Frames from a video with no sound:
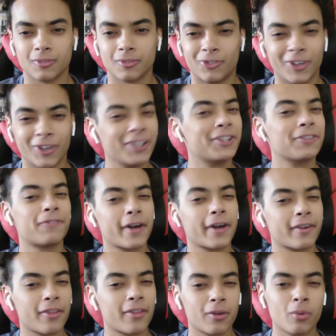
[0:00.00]
Ready to
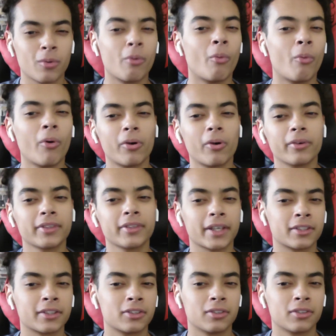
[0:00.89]
fight another world war in
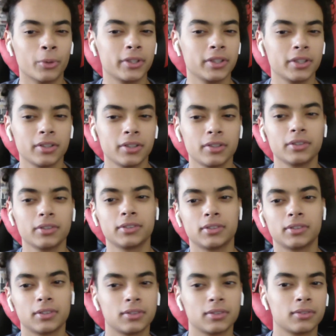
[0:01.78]
like 20
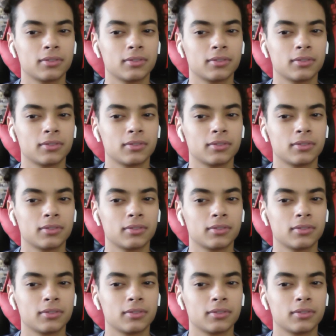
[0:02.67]
years?